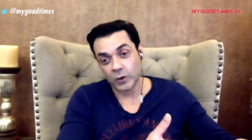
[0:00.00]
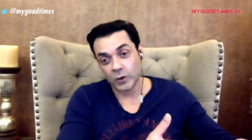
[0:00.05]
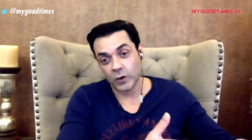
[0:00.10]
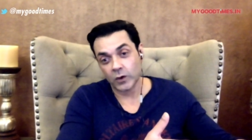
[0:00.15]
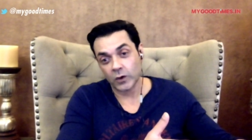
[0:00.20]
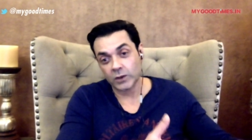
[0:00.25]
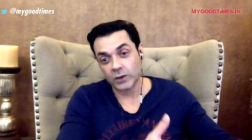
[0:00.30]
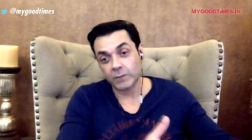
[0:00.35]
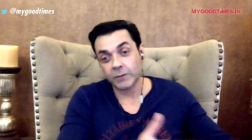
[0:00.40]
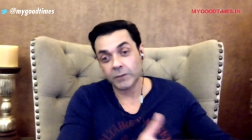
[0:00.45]

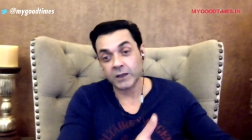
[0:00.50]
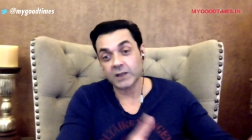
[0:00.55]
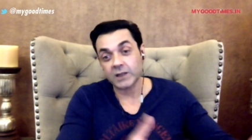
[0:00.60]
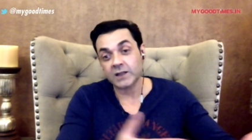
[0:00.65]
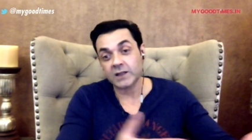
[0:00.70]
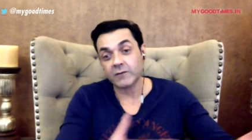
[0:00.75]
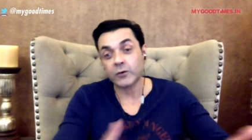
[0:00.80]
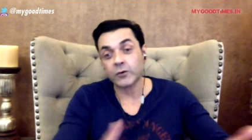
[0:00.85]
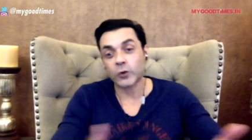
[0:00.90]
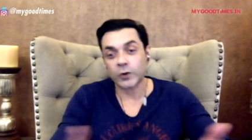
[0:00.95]
or the period
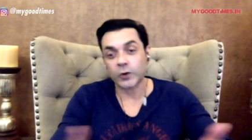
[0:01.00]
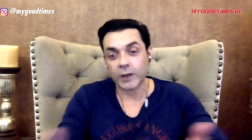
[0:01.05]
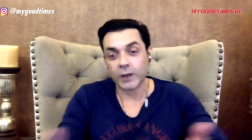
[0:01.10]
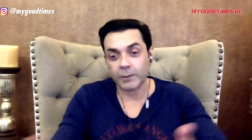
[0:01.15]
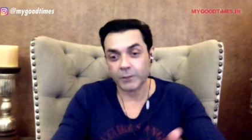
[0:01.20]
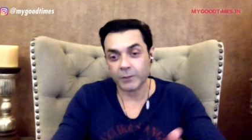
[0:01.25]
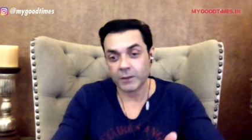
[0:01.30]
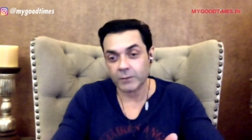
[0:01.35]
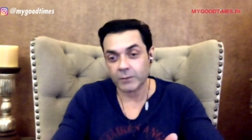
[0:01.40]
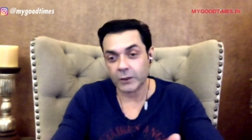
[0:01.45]
they've grown
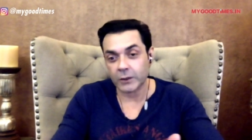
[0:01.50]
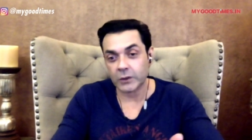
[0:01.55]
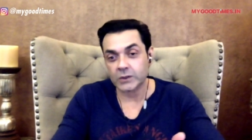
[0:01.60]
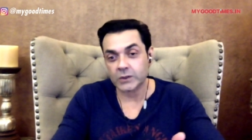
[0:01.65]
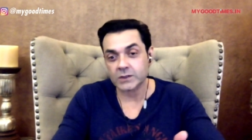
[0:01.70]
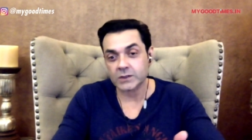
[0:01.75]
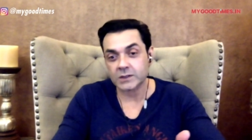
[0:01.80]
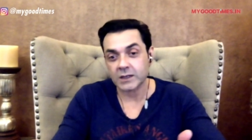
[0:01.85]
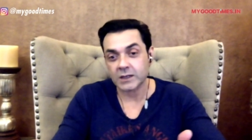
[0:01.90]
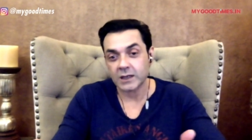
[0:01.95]
up in
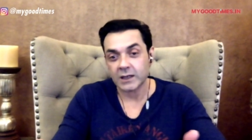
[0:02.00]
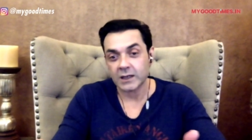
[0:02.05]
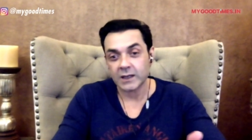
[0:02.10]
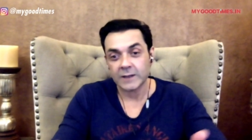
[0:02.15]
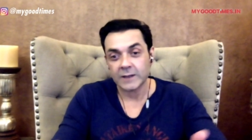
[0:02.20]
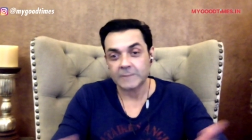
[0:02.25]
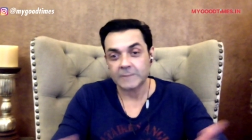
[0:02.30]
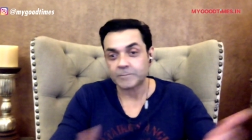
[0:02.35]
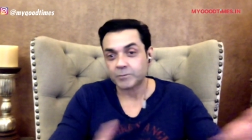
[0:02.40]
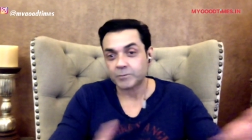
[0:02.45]
because
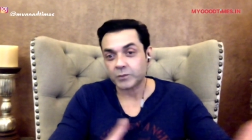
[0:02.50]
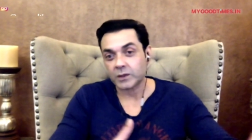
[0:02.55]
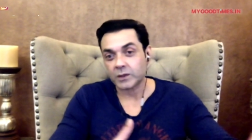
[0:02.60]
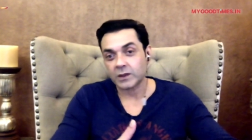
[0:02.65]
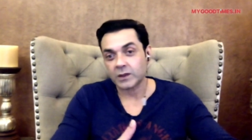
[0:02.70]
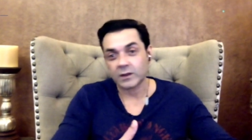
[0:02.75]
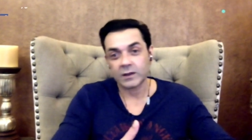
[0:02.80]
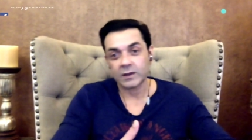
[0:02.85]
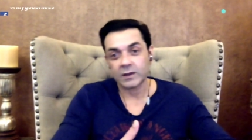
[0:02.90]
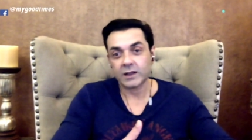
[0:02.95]

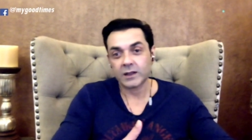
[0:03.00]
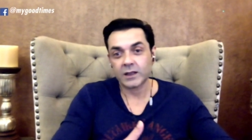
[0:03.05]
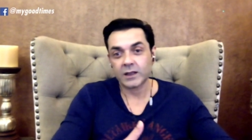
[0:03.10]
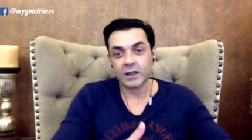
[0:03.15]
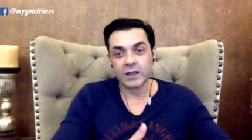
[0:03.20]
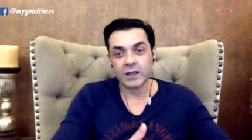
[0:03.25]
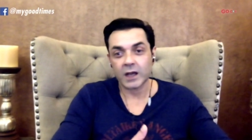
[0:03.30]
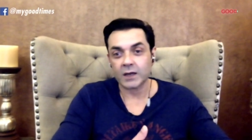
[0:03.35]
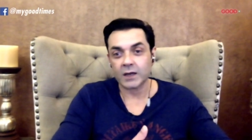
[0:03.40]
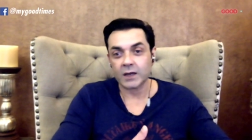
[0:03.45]
there's
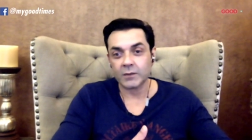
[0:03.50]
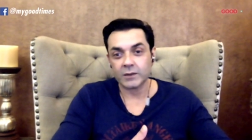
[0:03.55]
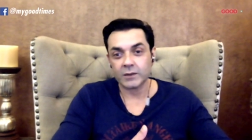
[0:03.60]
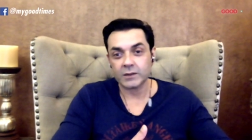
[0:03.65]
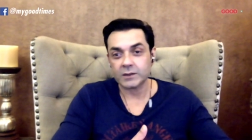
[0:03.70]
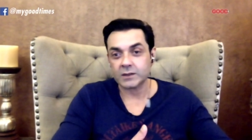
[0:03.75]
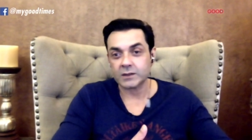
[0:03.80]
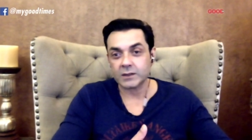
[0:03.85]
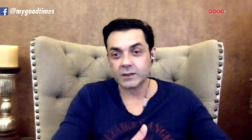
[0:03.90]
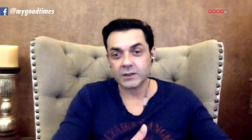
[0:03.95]
the young
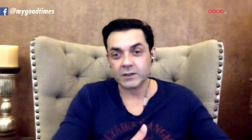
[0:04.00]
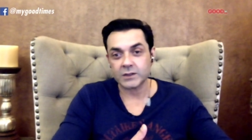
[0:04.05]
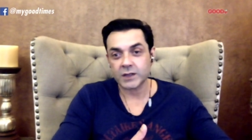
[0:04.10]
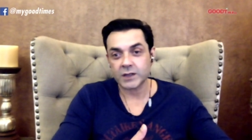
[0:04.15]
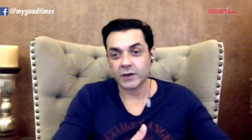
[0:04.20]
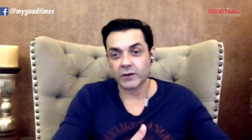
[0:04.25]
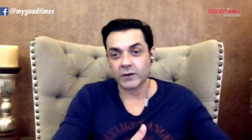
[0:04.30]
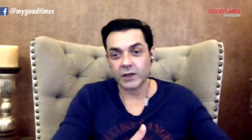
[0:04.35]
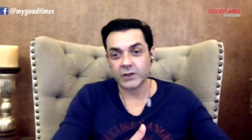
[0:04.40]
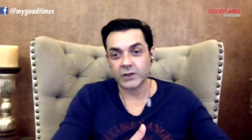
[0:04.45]

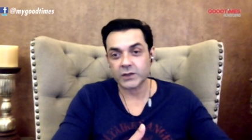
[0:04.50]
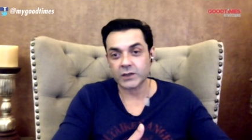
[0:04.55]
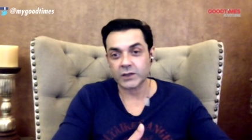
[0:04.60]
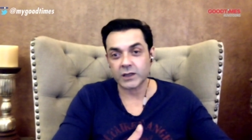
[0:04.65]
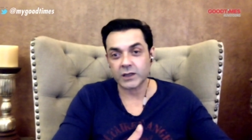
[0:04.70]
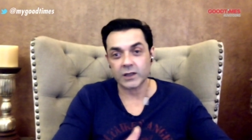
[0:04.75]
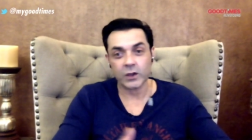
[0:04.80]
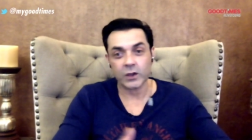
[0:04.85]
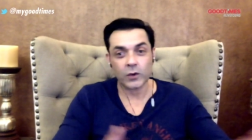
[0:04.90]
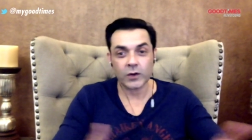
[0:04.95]
generation
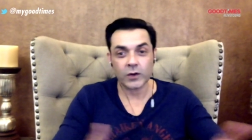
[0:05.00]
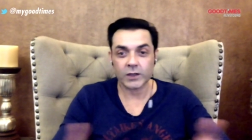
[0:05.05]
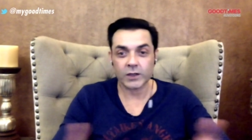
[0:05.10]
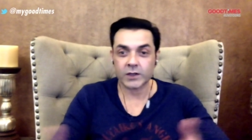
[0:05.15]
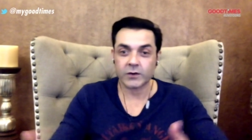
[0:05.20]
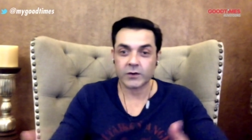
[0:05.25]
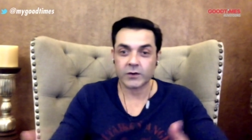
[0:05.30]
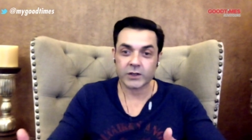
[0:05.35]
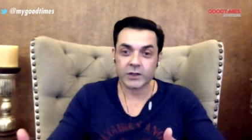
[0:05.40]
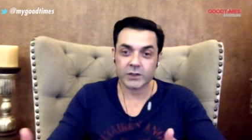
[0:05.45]
and the older
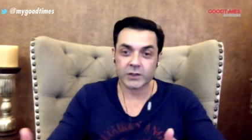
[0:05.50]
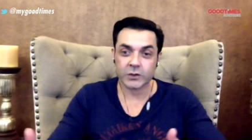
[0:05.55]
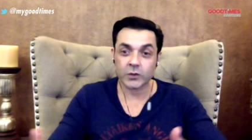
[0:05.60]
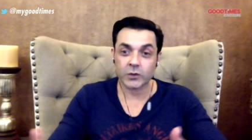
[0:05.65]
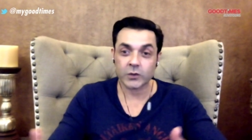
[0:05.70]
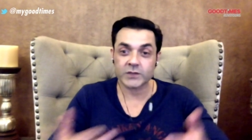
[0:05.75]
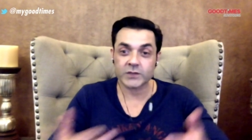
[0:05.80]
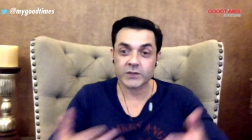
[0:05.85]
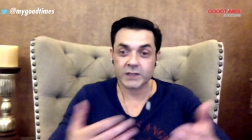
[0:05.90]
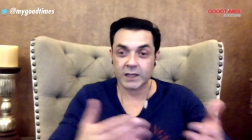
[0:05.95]
generation
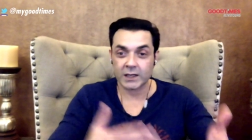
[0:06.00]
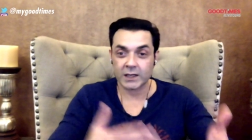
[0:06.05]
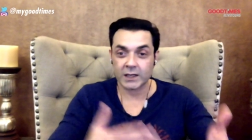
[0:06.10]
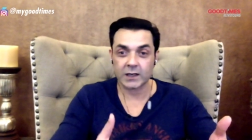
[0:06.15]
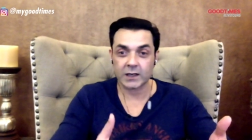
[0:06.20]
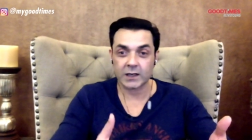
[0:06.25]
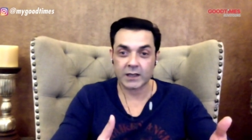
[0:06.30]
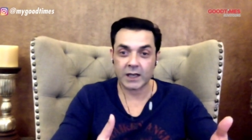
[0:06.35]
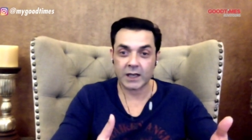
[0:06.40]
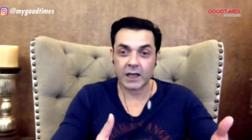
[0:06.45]
who've seen
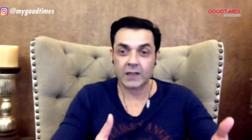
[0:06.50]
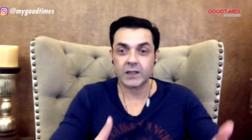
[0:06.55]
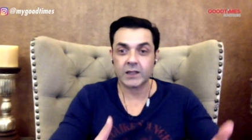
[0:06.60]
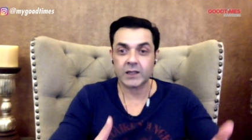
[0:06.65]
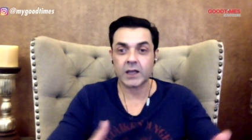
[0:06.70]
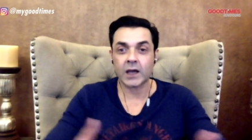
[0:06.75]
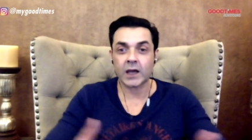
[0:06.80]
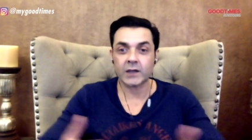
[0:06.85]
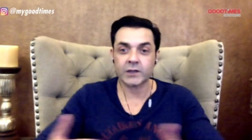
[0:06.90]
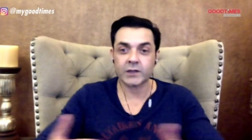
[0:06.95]
it and the
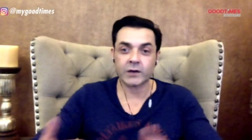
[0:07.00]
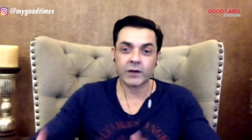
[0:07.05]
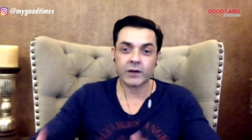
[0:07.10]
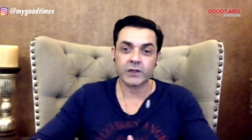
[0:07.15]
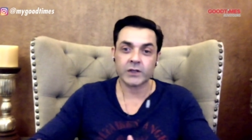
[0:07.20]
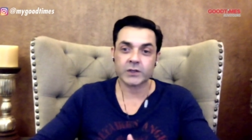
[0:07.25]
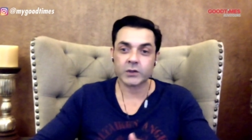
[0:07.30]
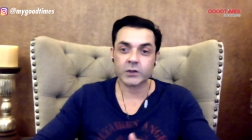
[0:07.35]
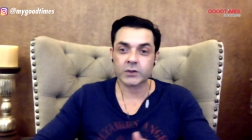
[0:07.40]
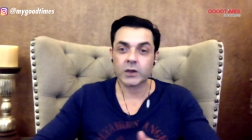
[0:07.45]
younger
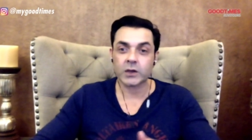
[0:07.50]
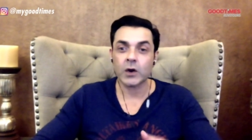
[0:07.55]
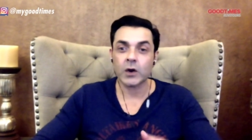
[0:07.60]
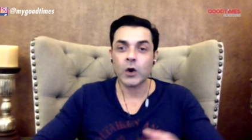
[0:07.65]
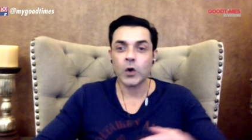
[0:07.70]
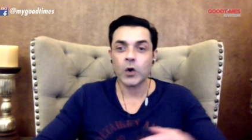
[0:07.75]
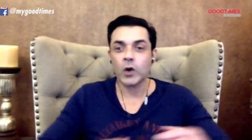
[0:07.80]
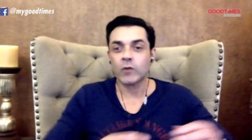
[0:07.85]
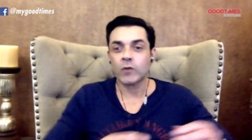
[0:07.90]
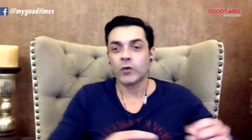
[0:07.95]
generation
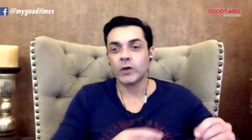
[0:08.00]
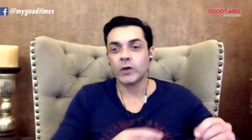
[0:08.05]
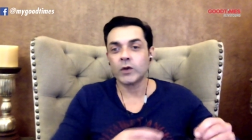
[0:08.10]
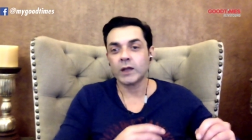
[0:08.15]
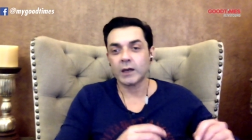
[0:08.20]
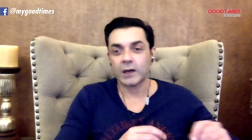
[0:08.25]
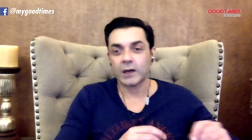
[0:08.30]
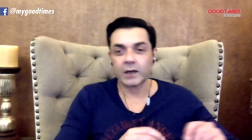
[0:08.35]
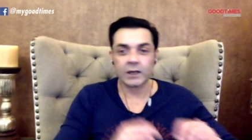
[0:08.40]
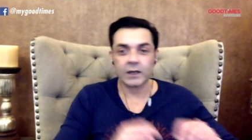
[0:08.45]
who've only
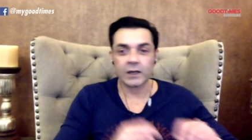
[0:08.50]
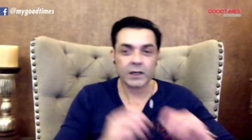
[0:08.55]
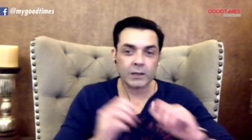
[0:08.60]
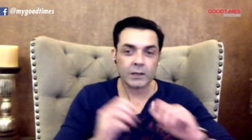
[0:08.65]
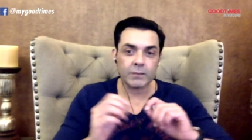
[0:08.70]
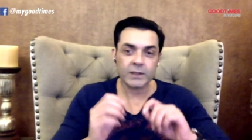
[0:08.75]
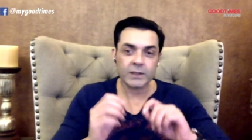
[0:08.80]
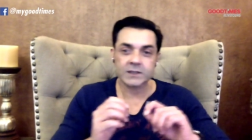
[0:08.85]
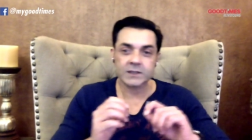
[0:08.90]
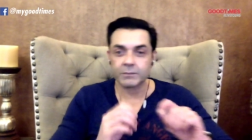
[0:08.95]
heard little
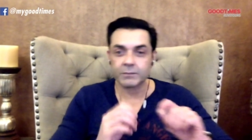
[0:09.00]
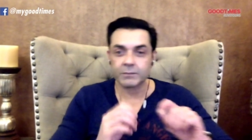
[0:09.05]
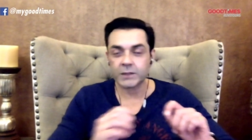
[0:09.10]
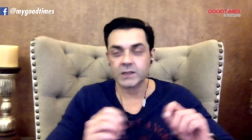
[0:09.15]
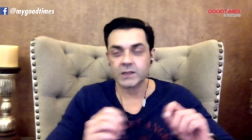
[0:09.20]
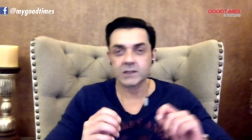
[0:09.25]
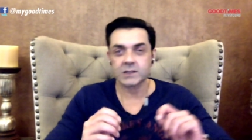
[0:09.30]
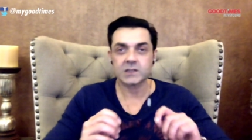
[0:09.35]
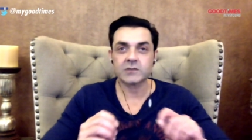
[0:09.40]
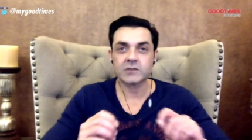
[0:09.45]
bits and
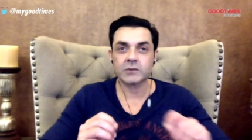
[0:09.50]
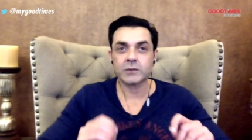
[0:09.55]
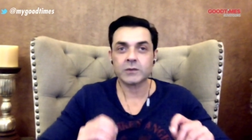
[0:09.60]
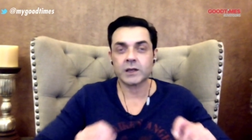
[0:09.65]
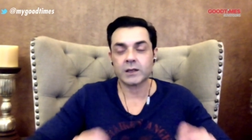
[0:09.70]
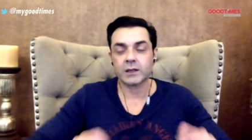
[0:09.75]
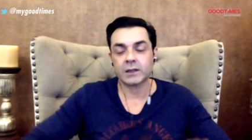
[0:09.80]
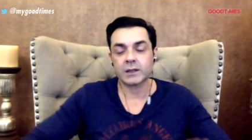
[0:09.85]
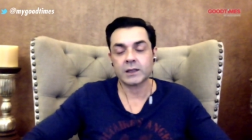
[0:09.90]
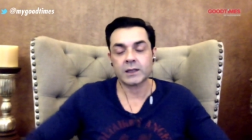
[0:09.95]
pieces from
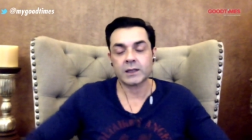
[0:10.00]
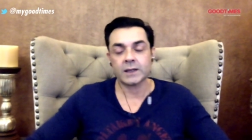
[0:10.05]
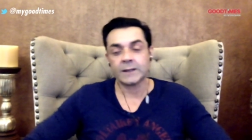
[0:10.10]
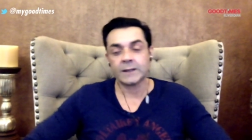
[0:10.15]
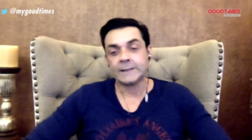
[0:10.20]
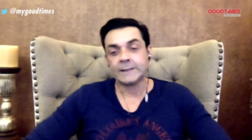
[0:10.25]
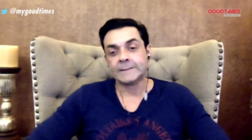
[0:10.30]
here and there.